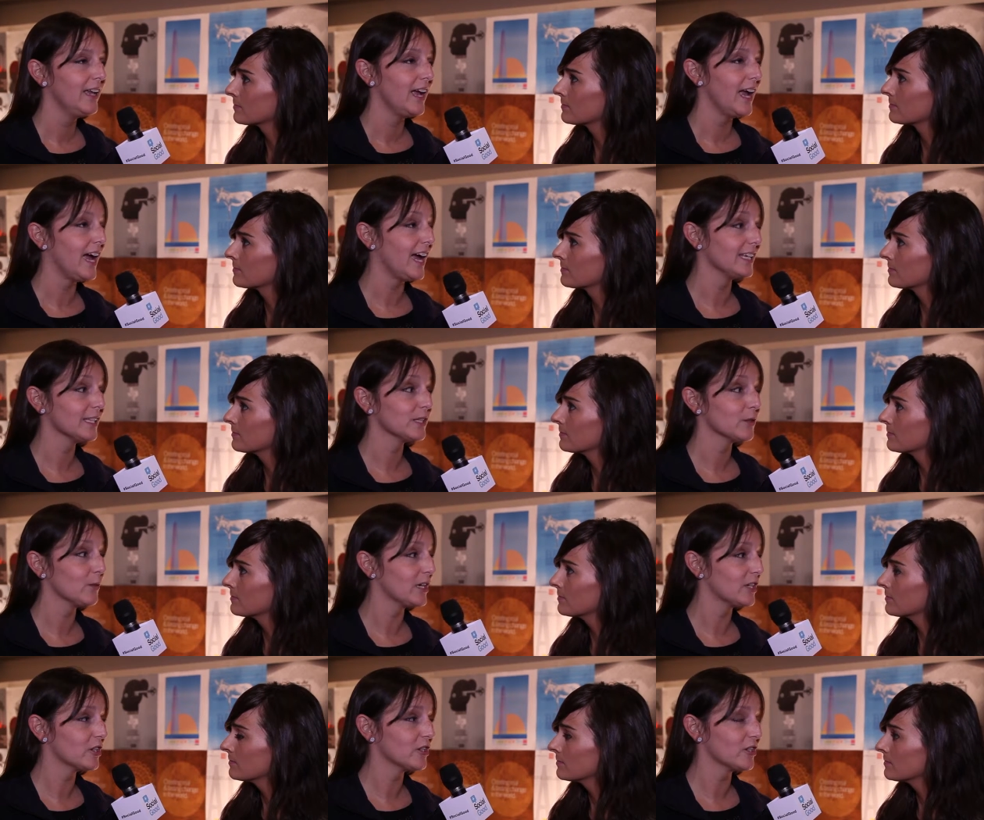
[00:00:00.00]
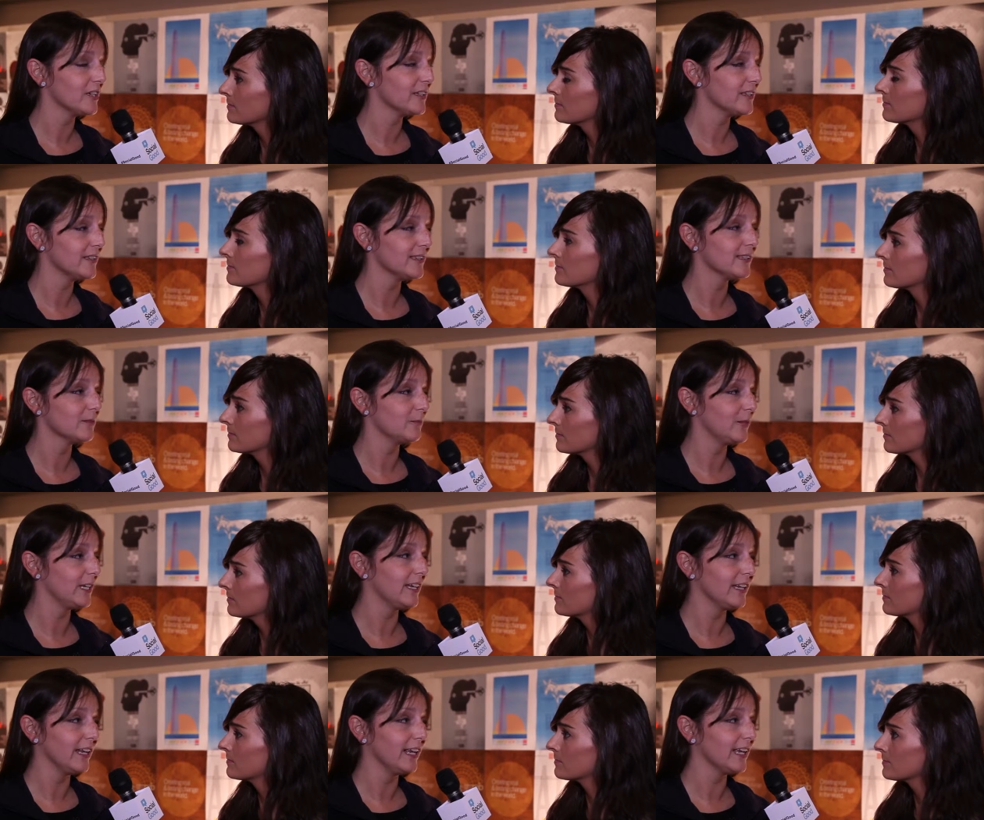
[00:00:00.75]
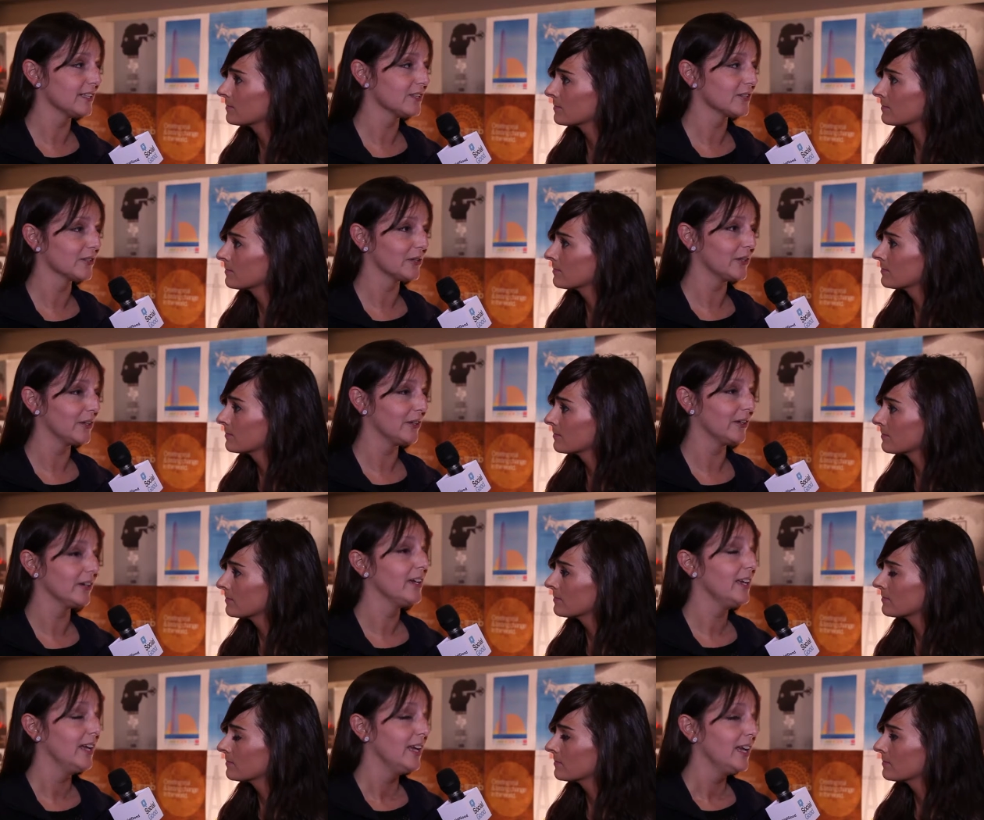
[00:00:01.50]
Speaker 1: ask questions we can answer.